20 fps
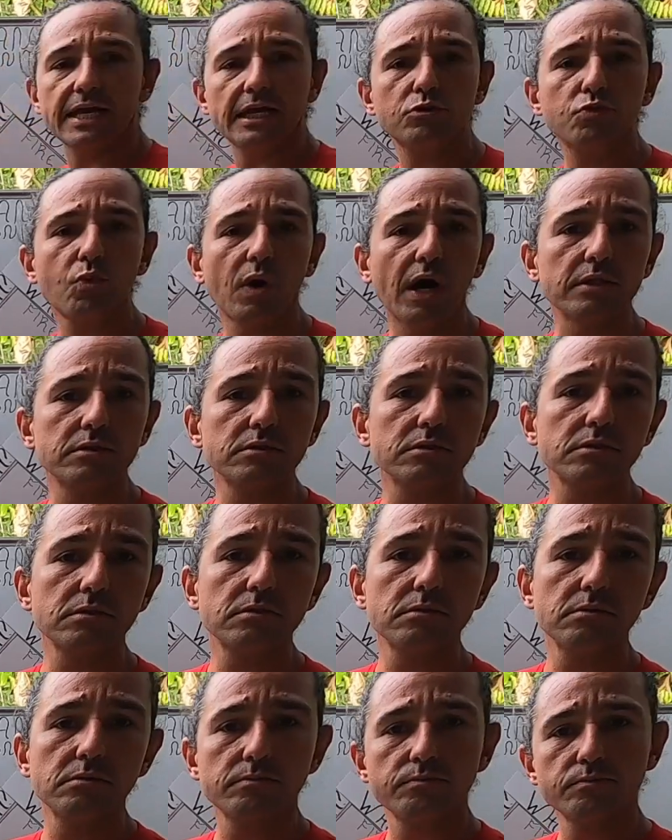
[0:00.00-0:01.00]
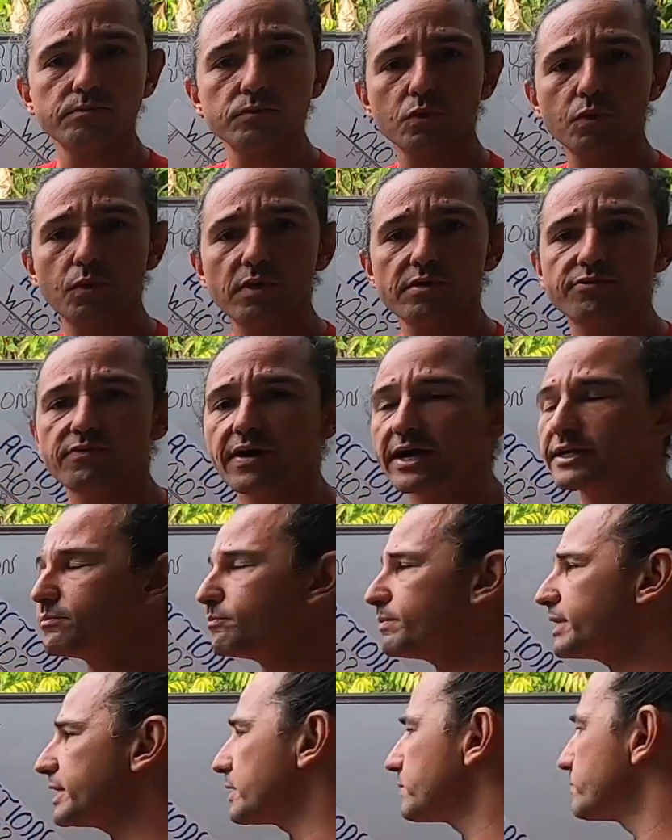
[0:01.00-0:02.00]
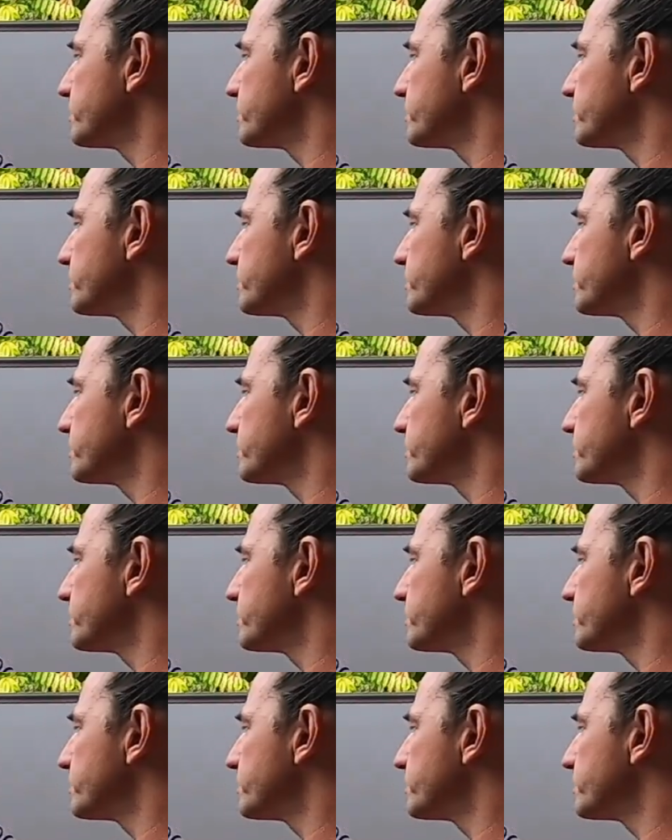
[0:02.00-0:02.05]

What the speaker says: what? We find meaning.